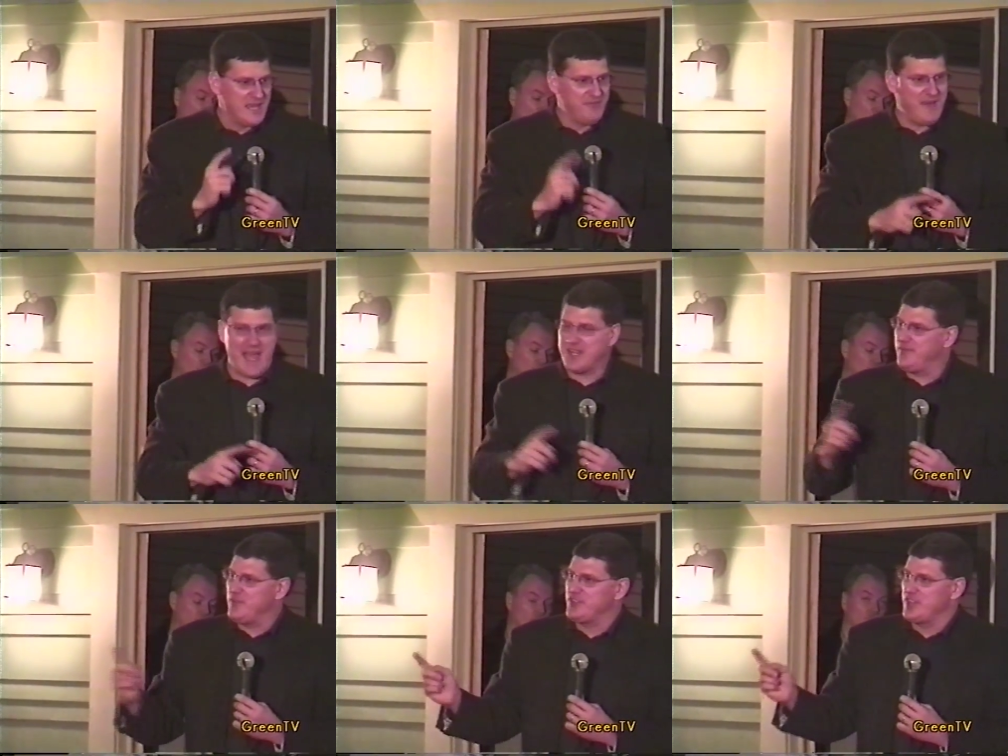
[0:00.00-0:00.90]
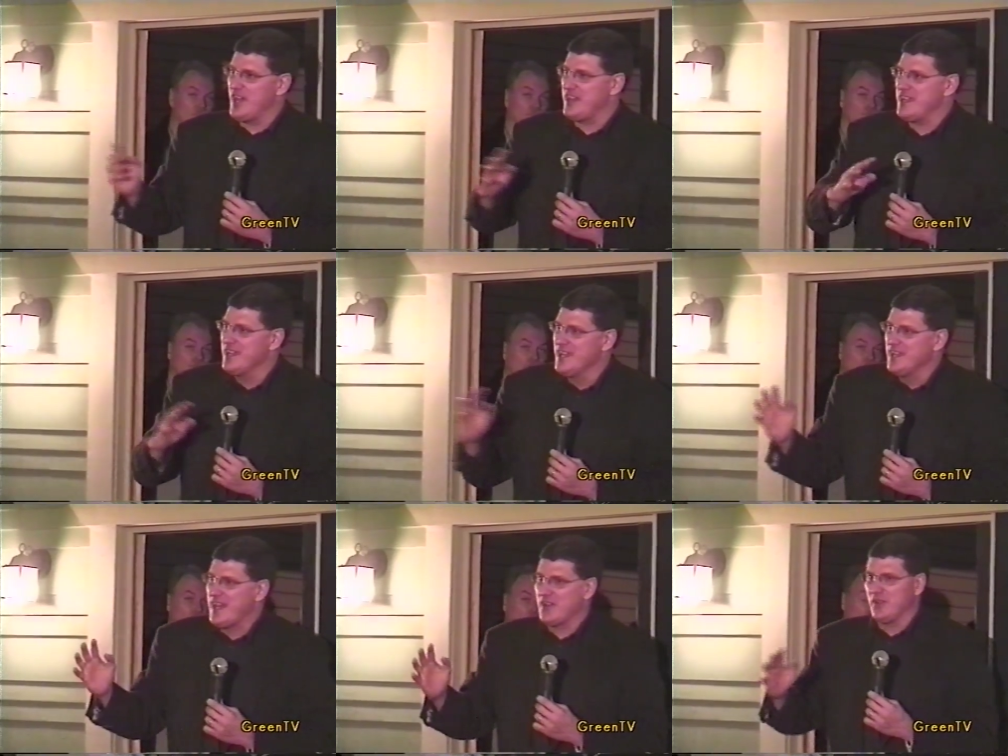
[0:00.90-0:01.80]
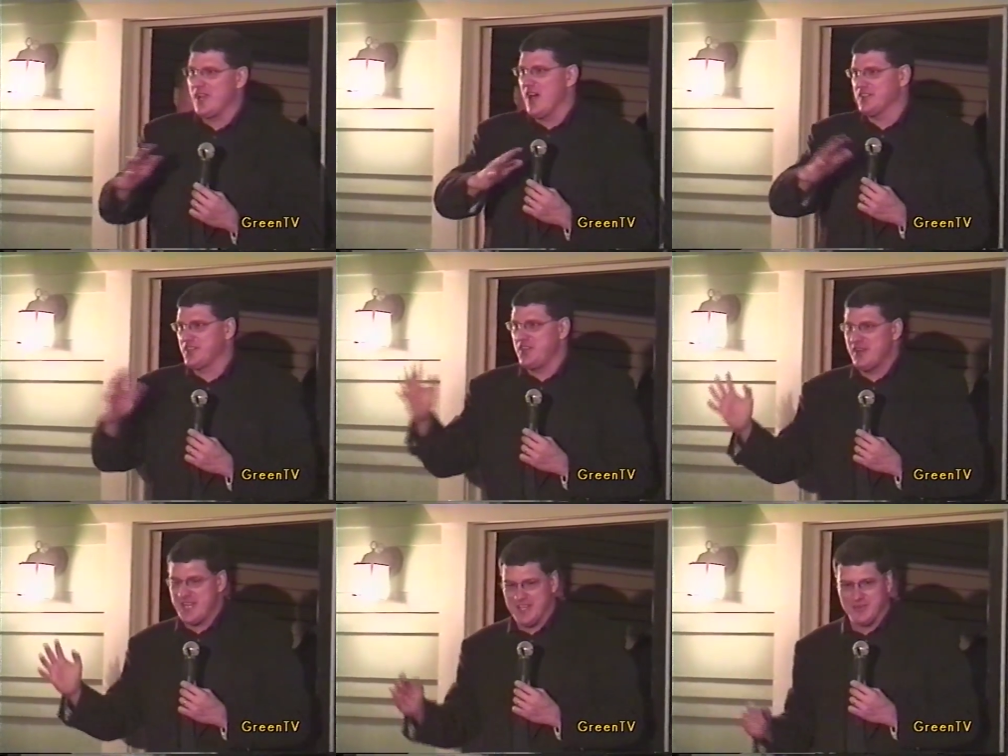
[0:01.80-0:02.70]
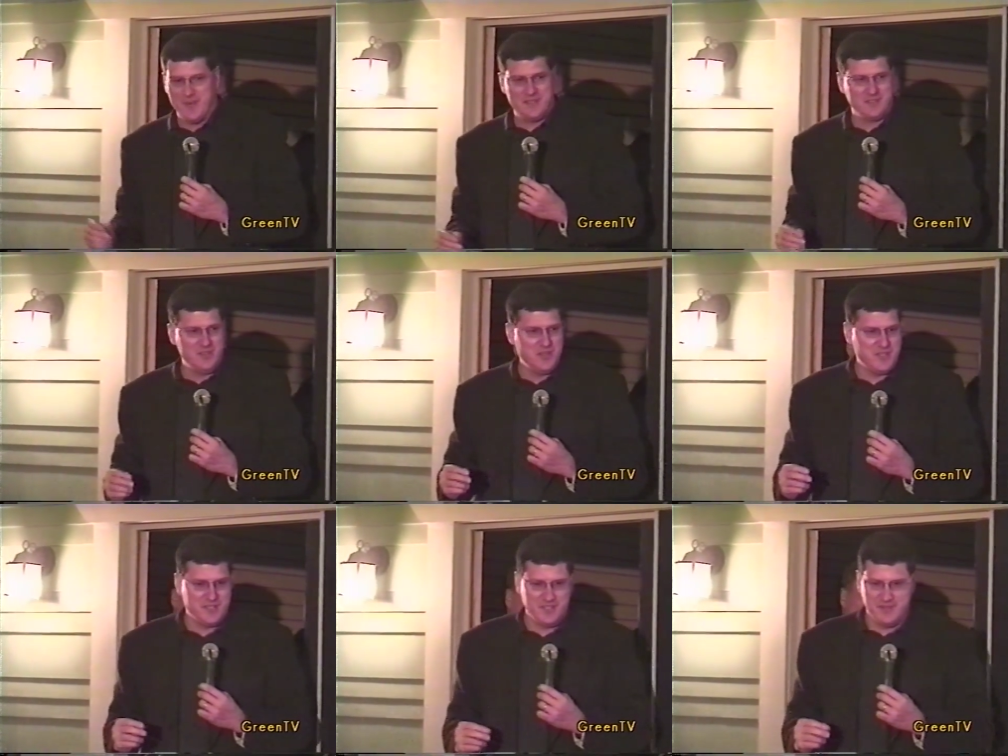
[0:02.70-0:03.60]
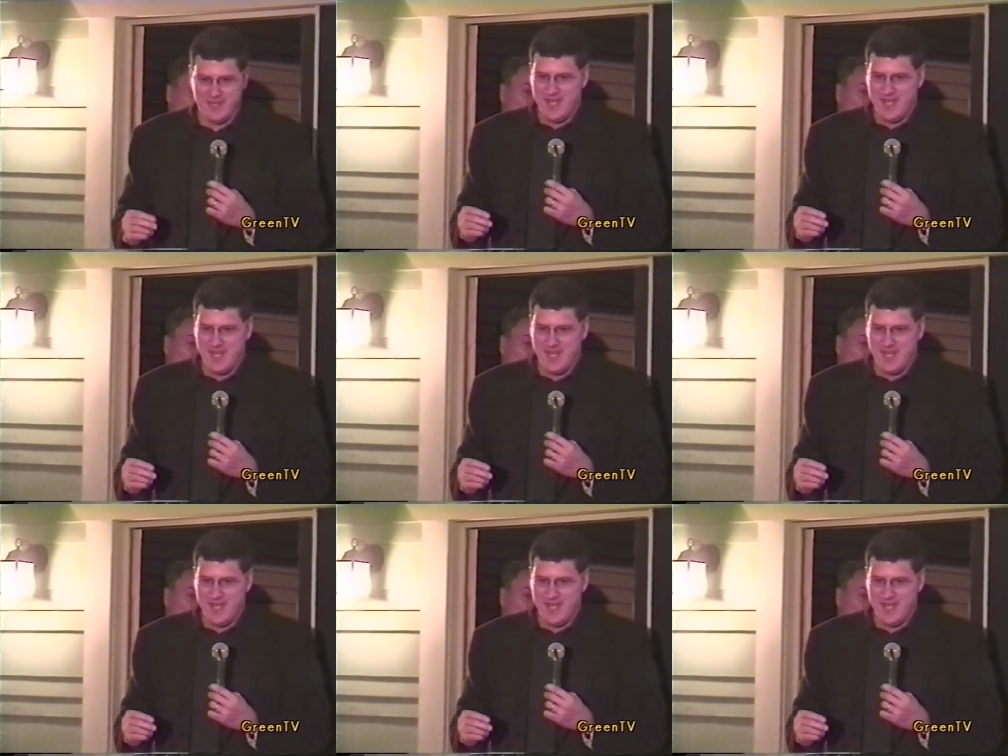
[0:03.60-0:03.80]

In fact, if you study not only all Security Council resolutions, you,